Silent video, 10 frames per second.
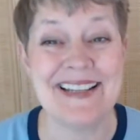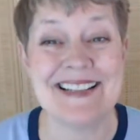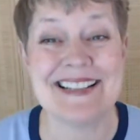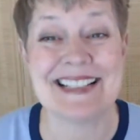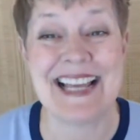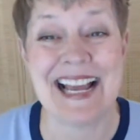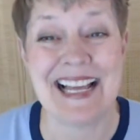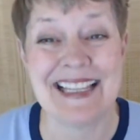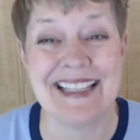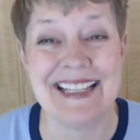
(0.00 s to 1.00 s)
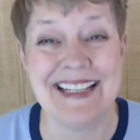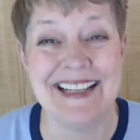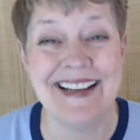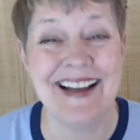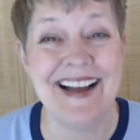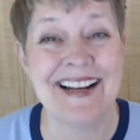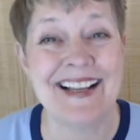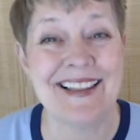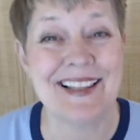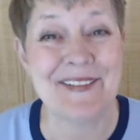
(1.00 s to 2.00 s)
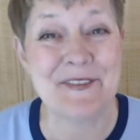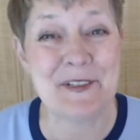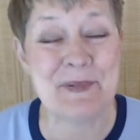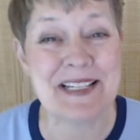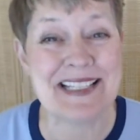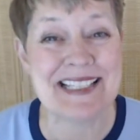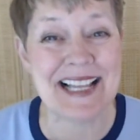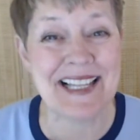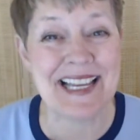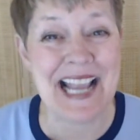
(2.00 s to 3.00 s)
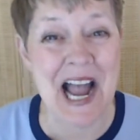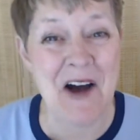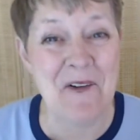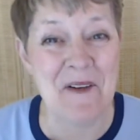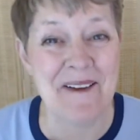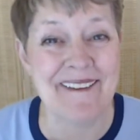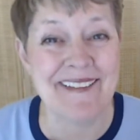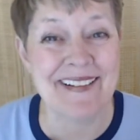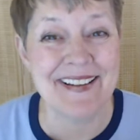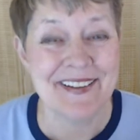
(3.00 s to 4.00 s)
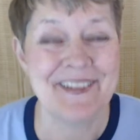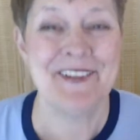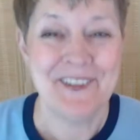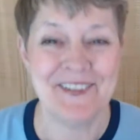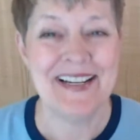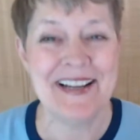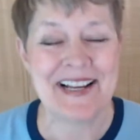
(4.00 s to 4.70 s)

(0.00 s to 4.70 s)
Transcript: It is Kathy, and I love to be selling. How are you?